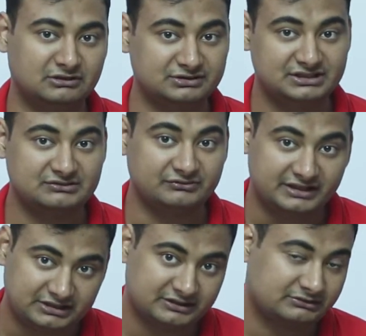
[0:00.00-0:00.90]
Now this is
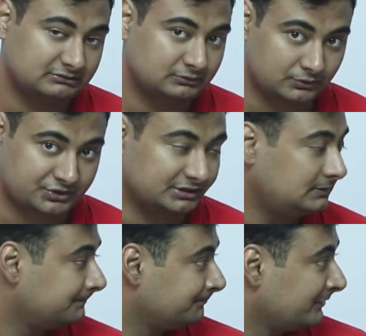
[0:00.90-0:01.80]
very
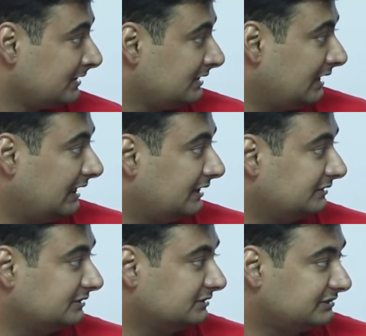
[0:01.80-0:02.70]
crucial,
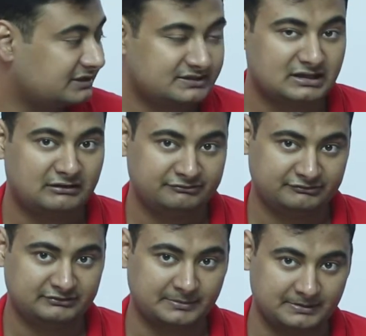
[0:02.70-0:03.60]
and their
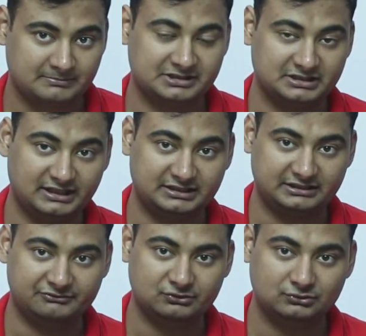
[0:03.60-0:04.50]
staff capability, like
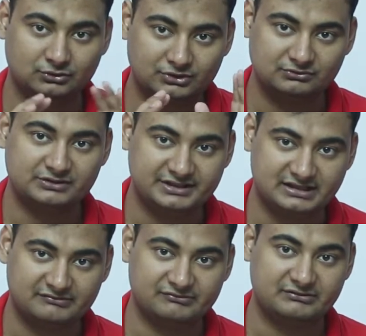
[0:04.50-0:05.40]
if you go to
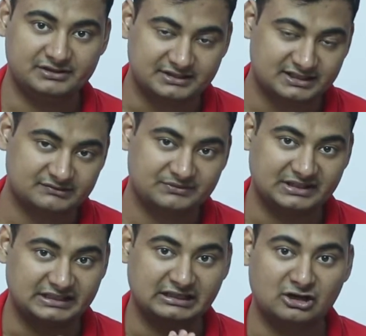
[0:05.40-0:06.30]
ESA's
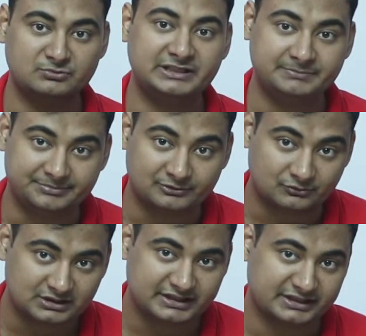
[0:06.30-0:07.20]
website and how many people
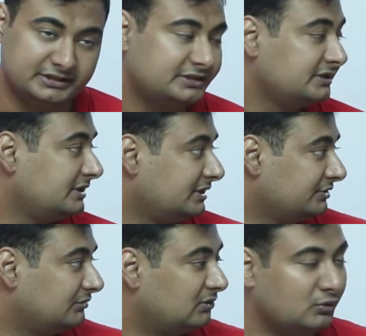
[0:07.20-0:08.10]
work in it,
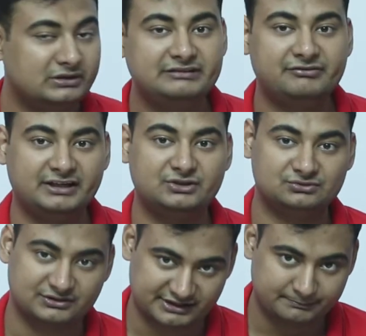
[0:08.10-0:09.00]
you will only find
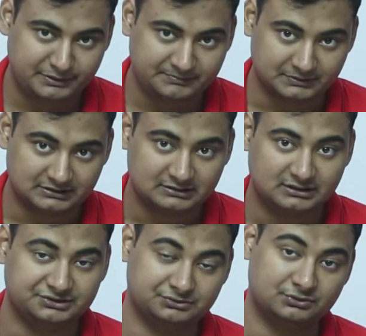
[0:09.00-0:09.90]
2,000 people.
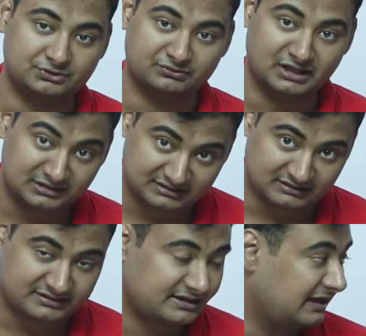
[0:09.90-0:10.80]
You go to
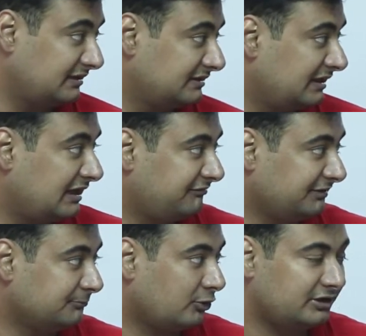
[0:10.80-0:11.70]
NASA's and they have
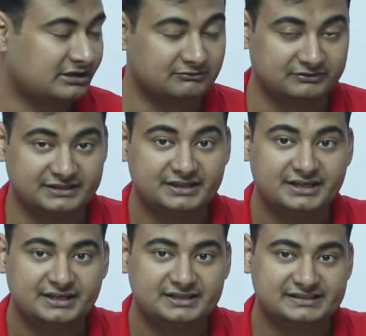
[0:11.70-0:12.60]
employed roughly
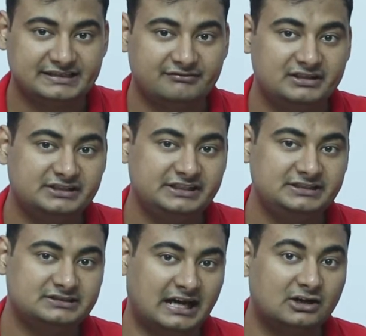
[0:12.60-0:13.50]

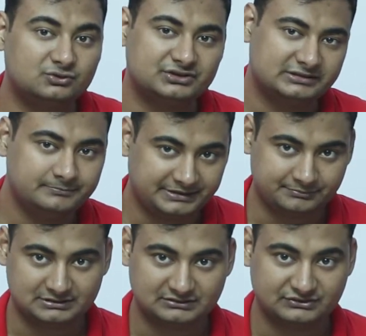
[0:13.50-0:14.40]
17,000
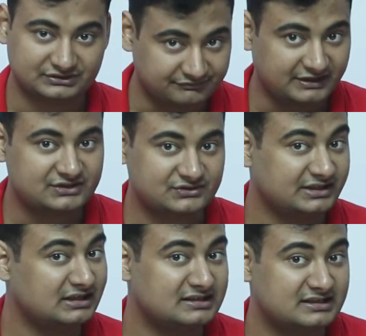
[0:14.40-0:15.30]
people. So suffice to
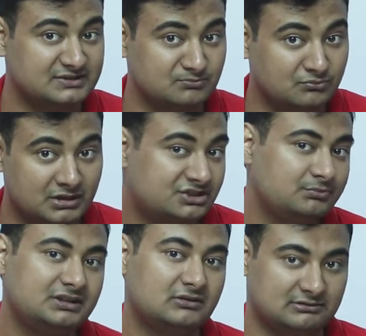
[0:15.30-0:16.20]
say, NASA is much
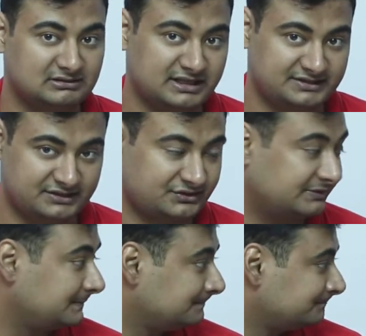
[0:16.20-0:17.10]
bigger
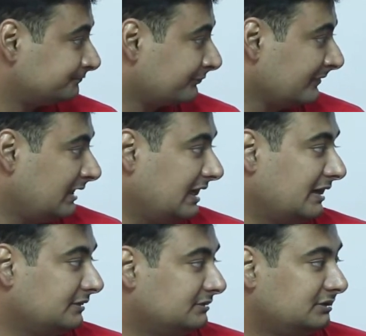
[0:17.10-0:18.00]
organization,
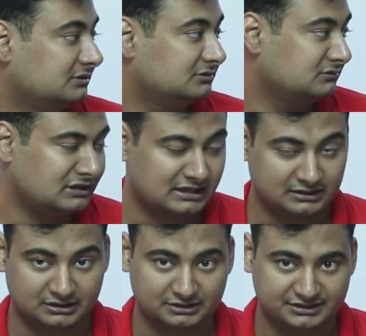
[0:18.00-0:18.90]
and
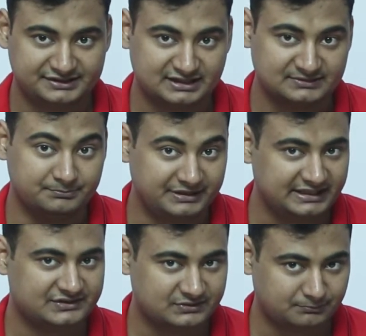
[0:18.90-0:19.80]
ESA's
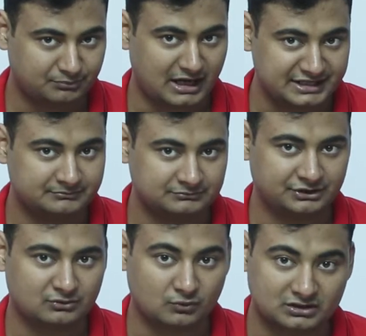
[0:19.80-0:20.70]
biggest prime,
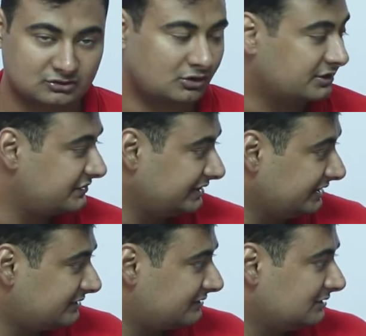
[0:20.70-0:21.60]
you know, workhorse
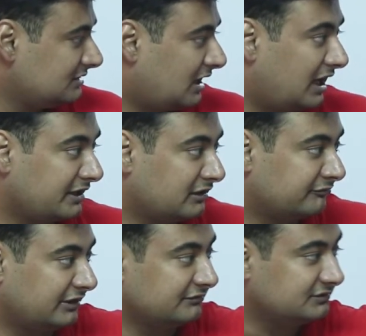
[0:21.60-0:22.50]
is
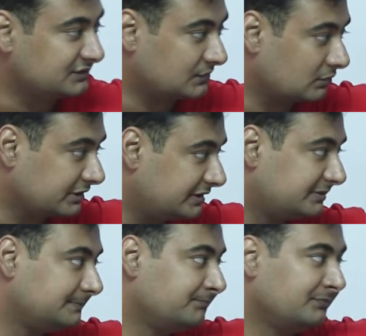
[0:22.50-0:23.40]
Ariane 5, this rocket.